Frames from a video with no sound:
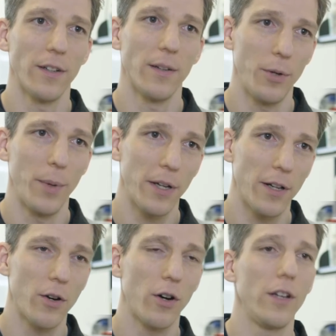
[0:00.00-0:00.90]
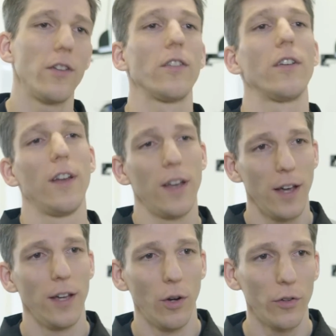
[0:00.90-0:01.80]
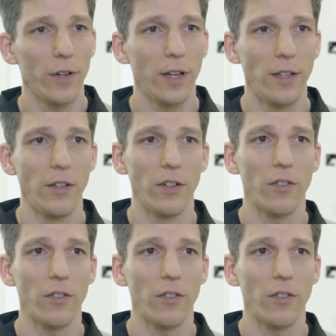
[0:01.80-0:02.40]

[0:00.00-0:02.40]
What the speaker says: pre-medical college and also I teach at